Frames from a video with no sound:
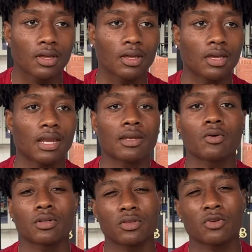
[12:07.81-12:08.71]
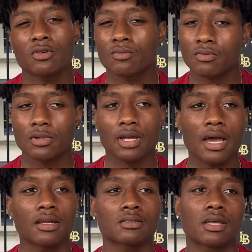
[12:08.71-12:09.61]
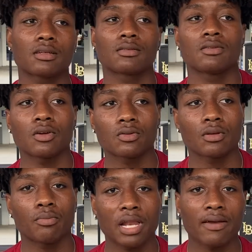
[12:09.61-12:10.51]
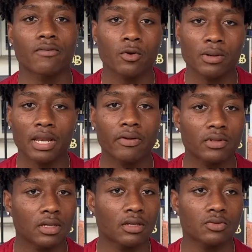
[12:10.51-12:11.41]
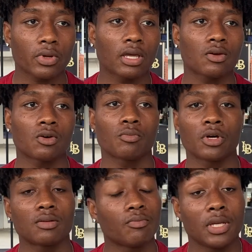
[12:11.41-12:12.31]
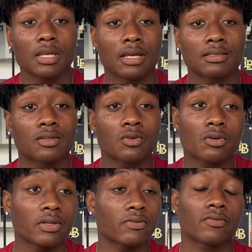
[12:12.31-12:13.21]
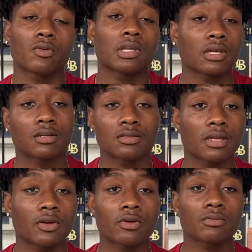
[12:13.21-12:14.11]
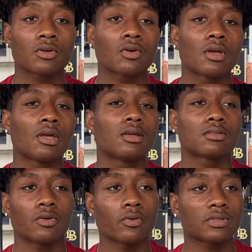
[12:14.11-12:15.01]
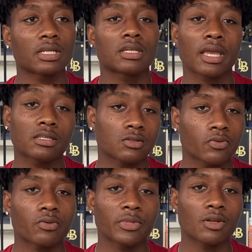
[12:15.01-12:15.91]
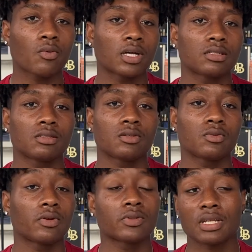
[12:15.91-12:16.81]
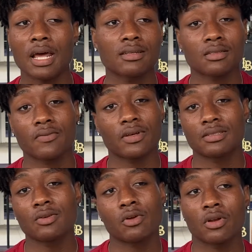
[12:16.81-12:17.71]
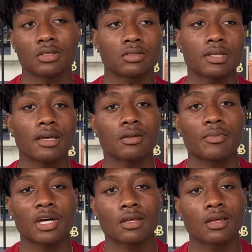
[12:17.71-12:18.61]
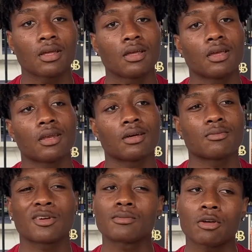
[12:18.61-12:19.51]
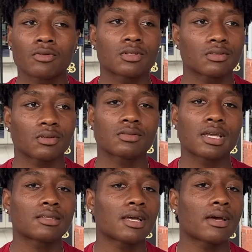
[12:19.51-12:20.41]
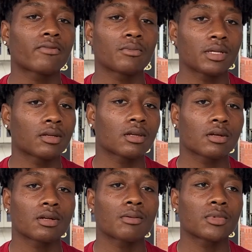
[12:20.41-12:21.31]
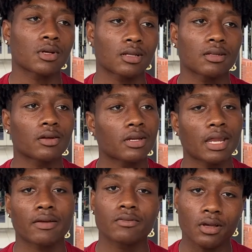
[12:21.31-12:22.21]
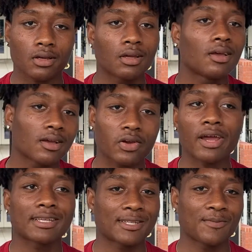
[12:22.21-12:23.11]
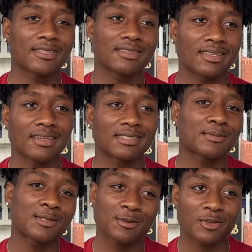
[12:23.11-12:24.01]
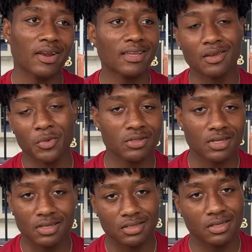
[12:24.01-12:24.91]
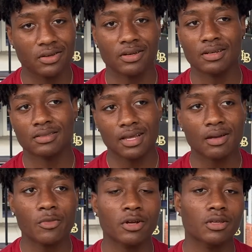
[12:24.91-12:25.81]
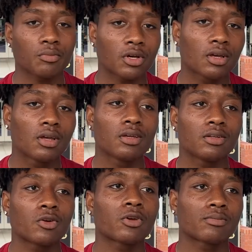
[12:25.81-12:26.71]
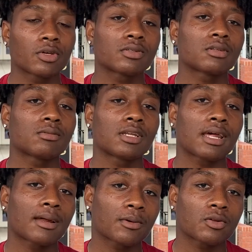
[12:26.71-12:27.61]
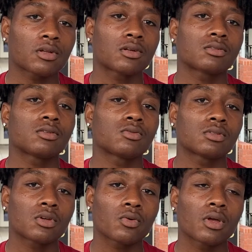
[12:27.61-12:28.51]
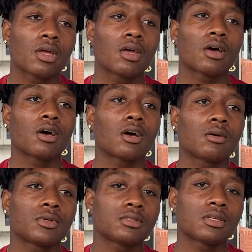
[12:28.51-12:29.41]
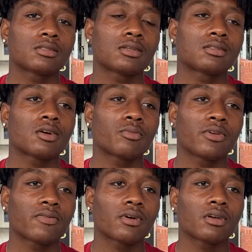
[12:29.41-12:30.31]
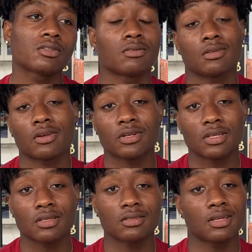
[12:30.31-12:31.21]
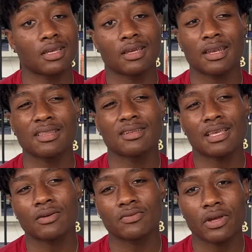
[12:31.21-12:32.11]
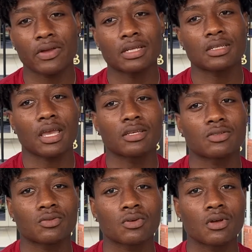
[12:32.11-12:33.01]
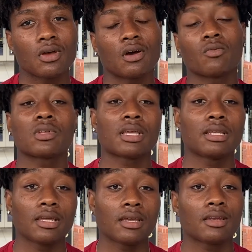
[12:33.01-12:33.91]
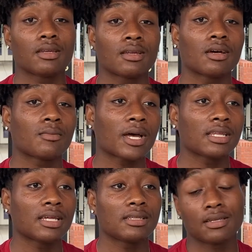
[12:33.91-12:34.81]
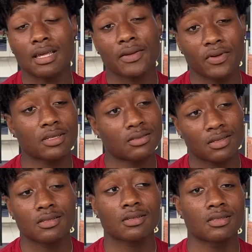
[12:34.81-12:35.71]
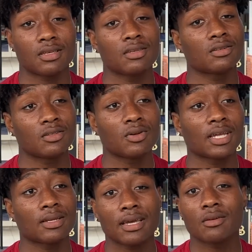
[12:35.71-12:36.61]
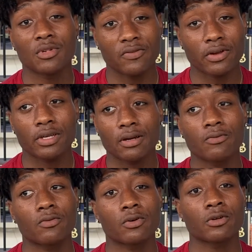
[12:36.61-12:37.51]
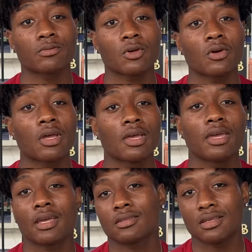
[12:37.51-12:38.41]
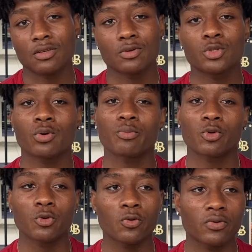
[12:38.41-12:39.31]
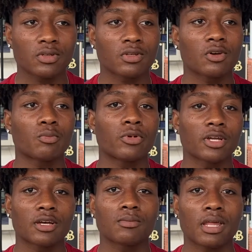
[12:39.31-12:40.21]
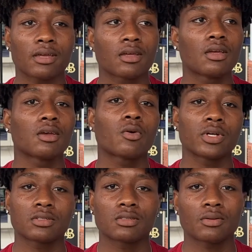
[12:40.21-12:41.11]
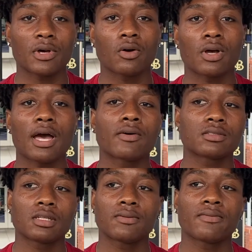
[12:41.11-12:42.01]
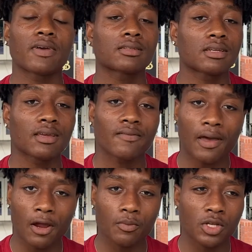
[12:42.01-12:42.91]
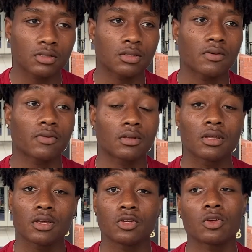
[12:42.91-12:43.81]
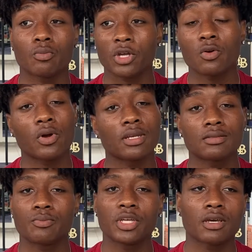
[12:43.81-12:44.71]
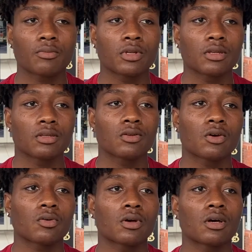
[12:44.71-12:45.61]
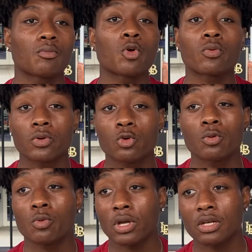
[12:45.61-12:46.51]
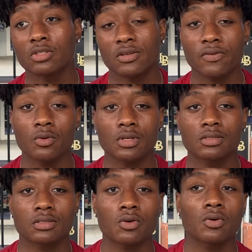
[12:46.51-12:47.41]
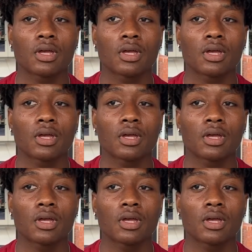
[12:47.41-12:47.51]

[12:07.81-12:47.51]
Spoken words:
And I know Ethereum kind of is like, the platform that everything is ran on. But I still don't even fully understand crypto. So it was educational for me to watch it too. And there was a lot of stuff I still don't understand about it. And crypto is just going to take time for me to learn. I'm going to learn that after I grasp some other things. I'm still trying to get music engineering in the stock market. But, crypto is something that I'm going to learn too. So it's going to be fun learning this. And again, I think that was very educational of what they did and how they did that. If they continue to do that, that could be very helpful for crypto and continue to improve and, bring up like questions about how is it affecting the environment and stuff. And, Bitcoin is becoming, more renewable energy focused. So,